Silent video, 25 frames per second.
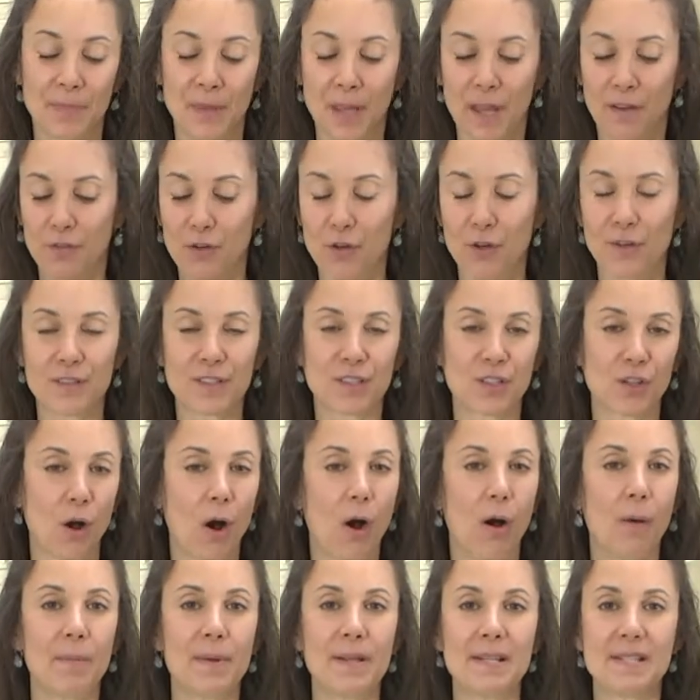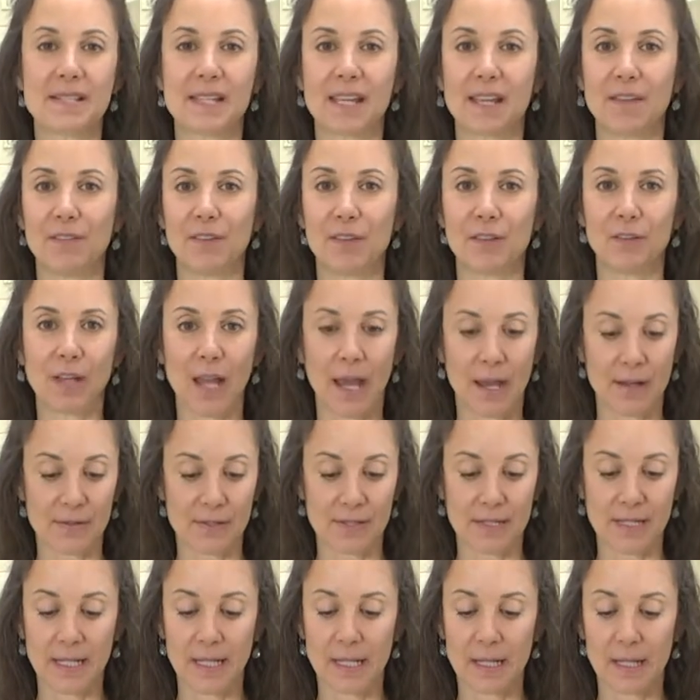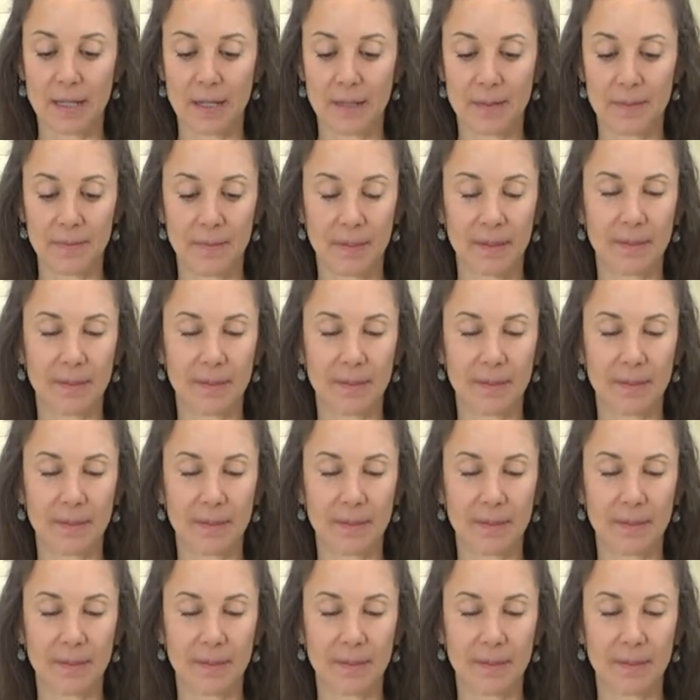Of course, almonds give you calcium.